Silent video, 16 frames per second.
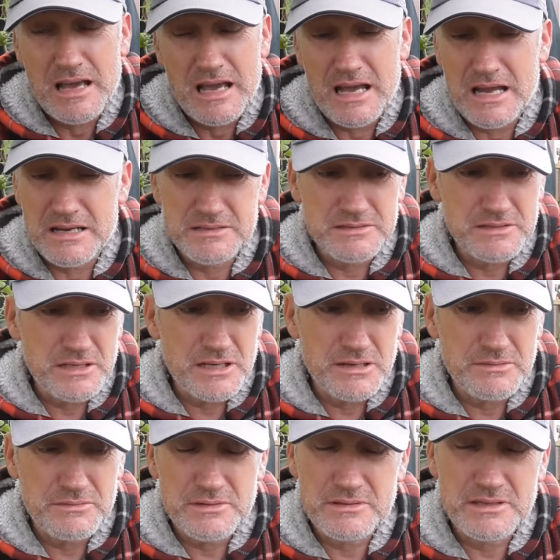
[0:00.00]
And
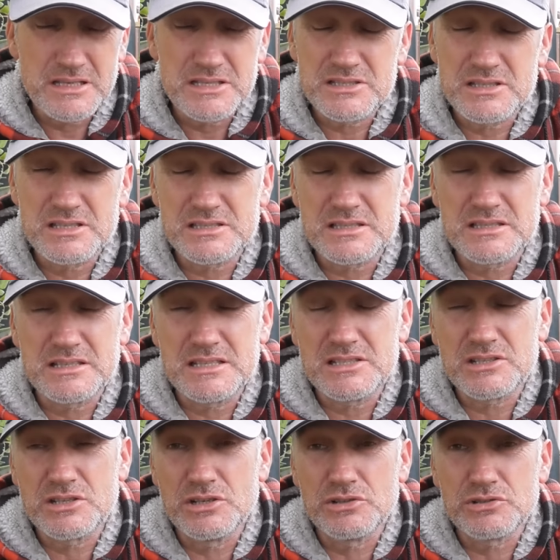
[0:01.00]
uh, these
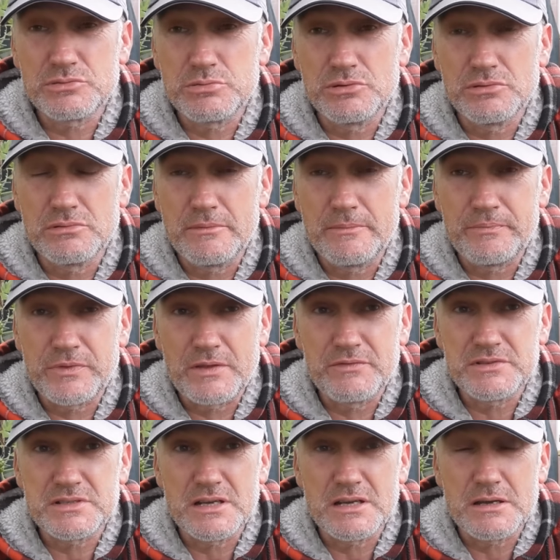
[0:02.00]
these girls will. If
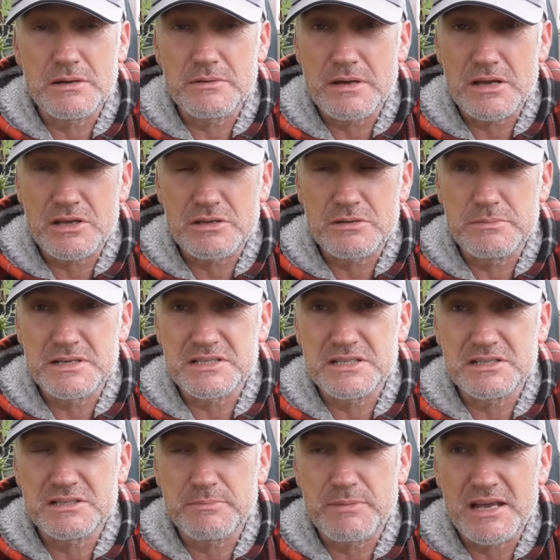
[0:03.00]
there's a, a
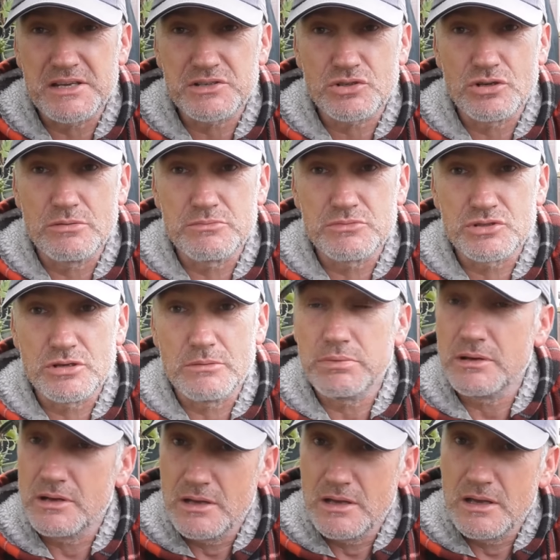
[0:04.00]
committee space comes up,